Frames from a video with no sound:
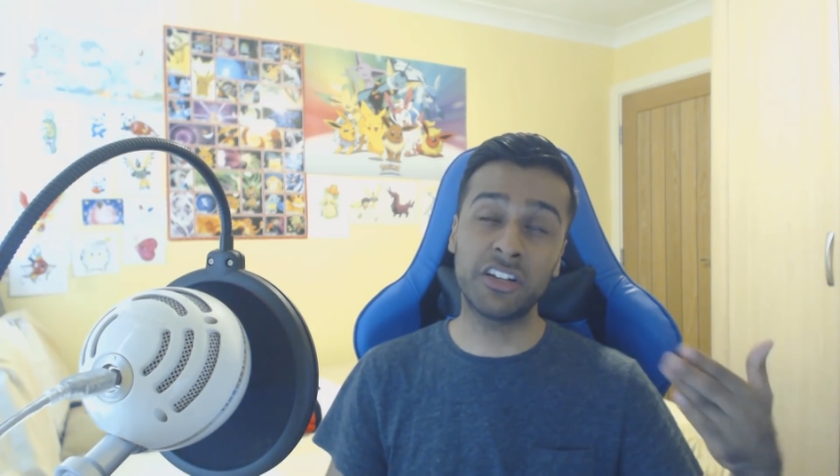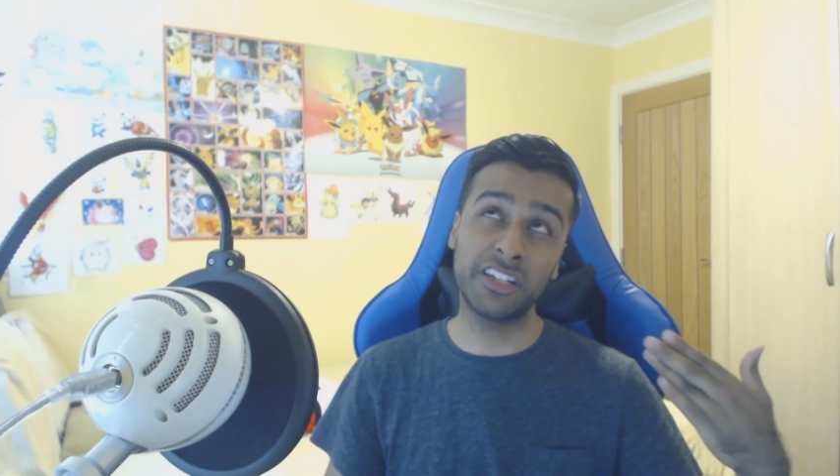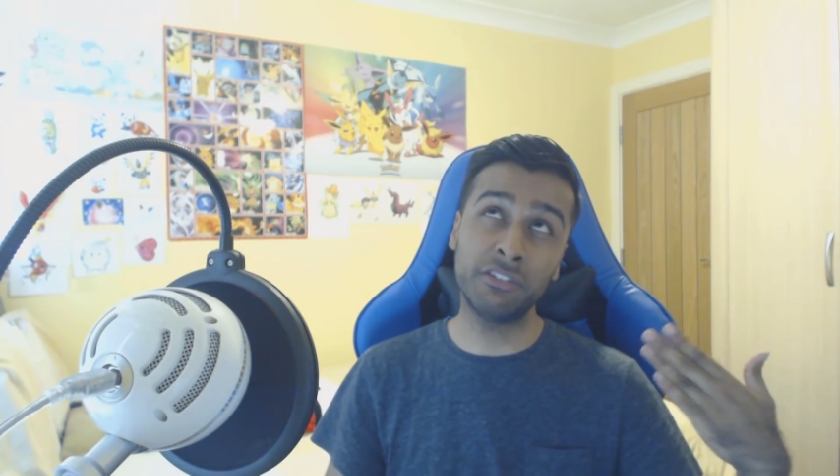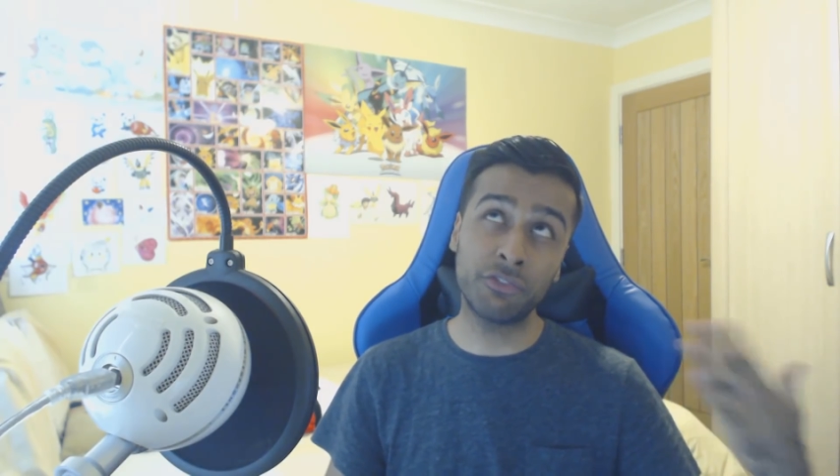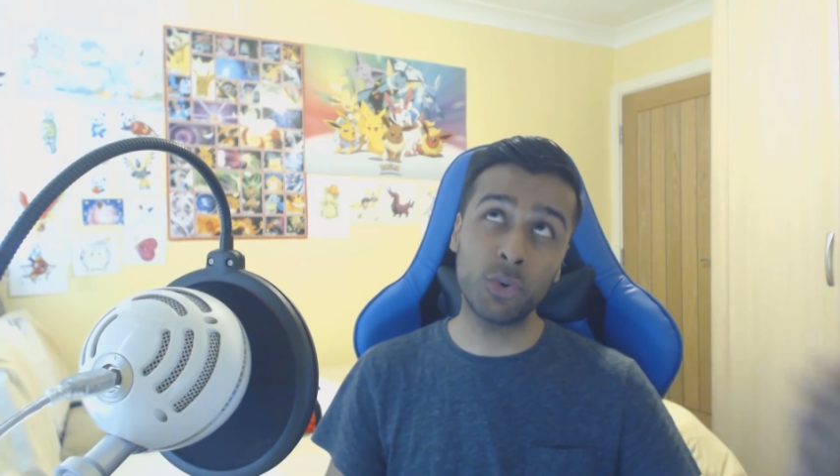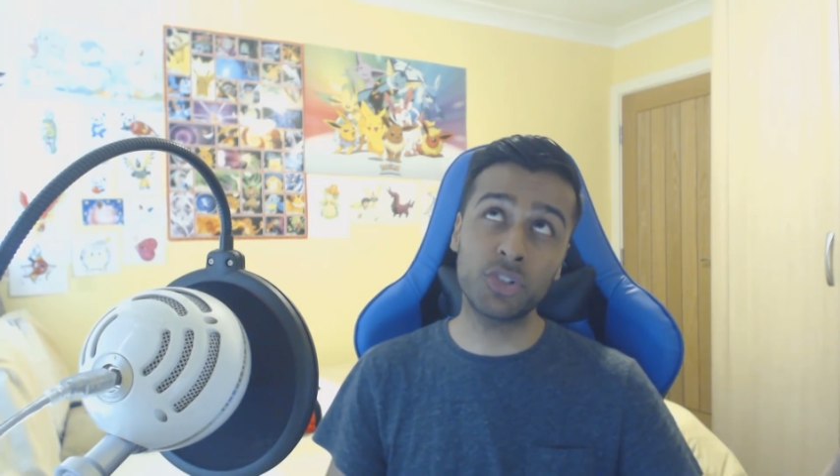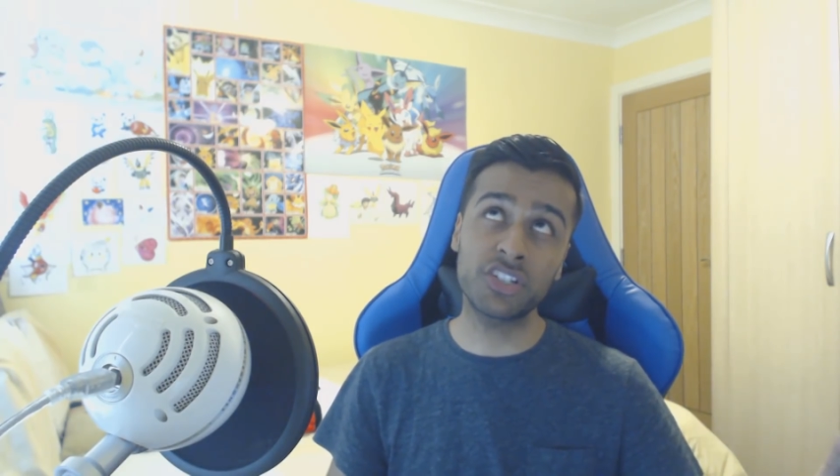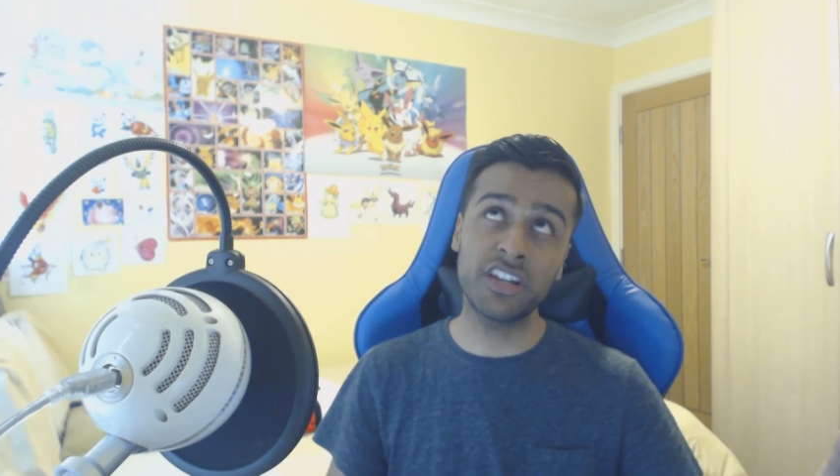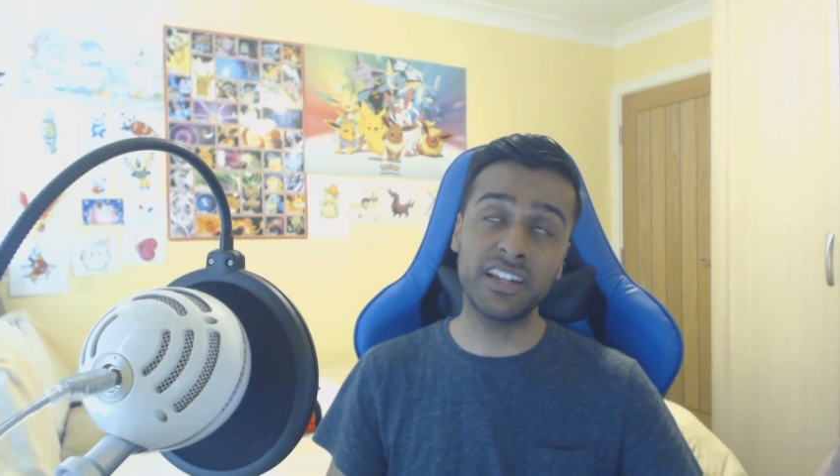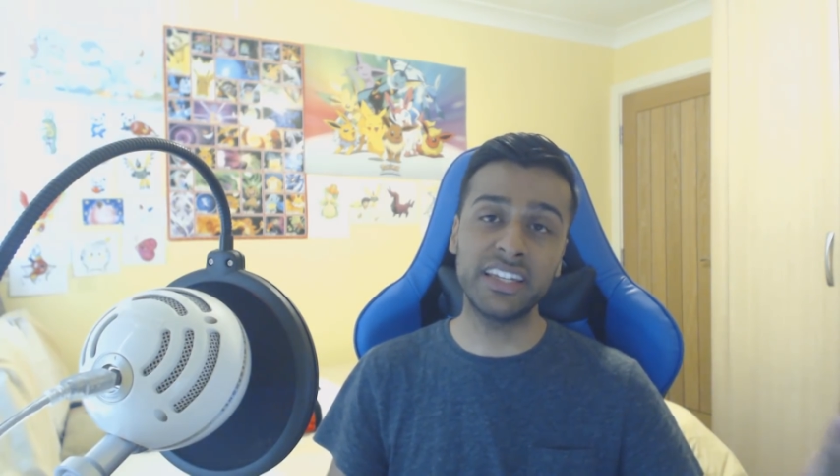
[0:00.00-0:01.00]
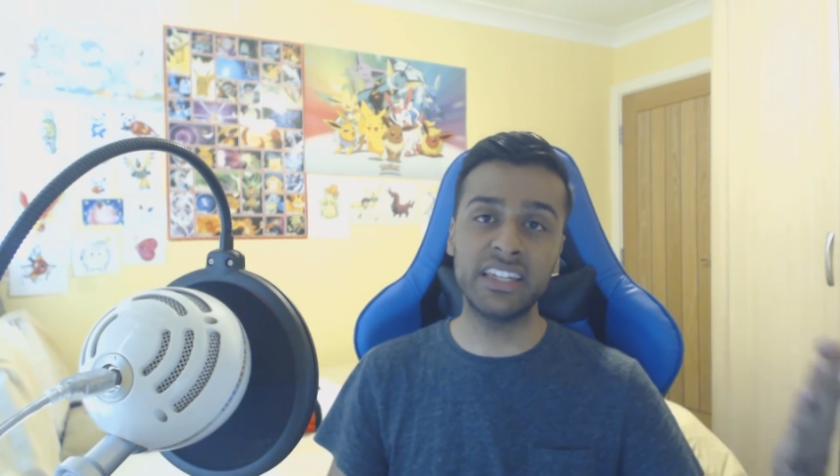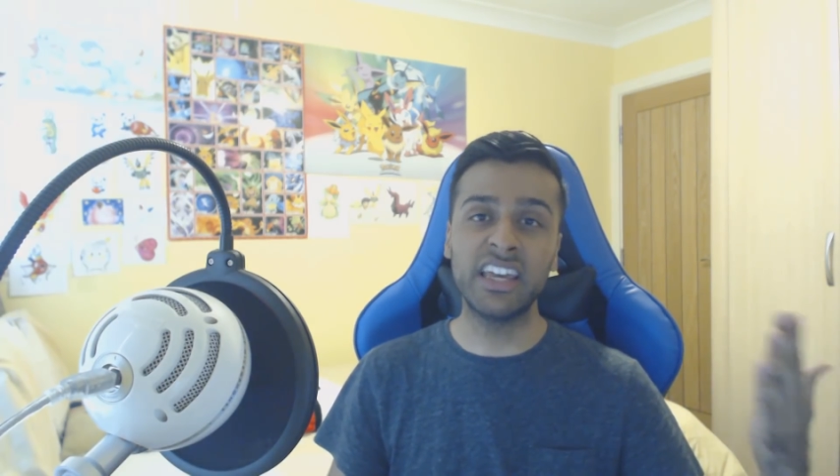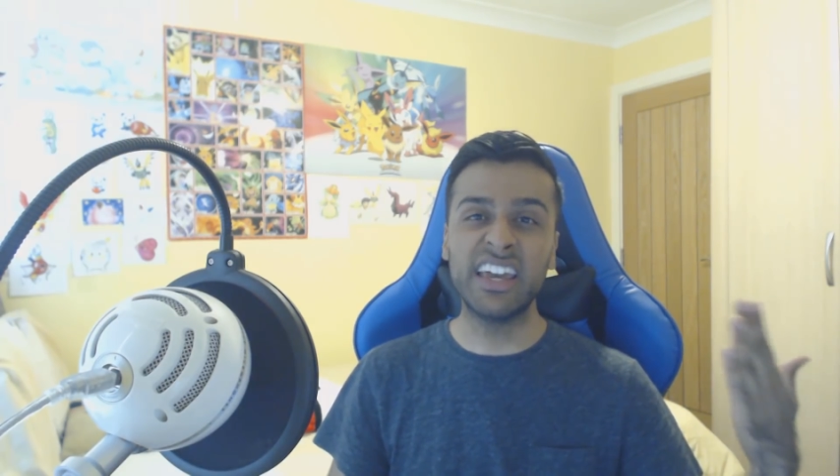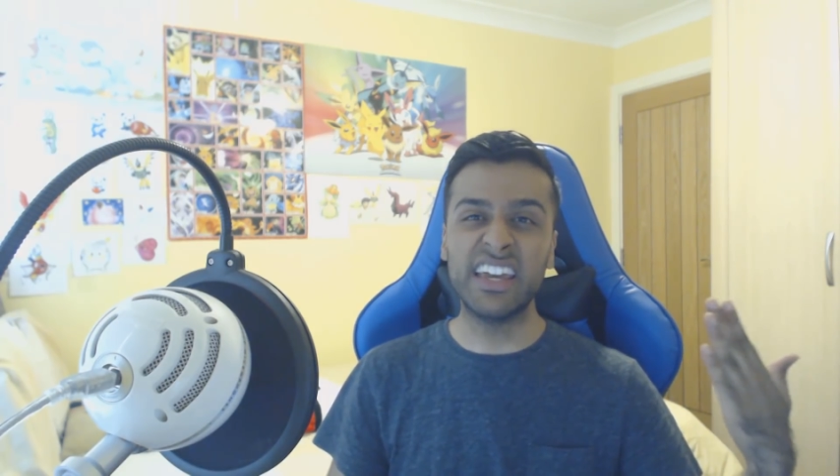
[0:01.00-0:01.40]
I unfortunately